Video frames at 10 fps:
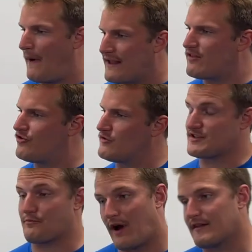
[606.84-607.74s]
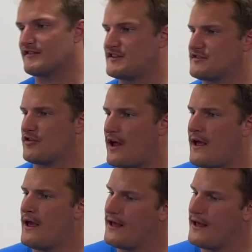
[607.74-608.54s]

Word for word: Mike did to us at practice yesterday?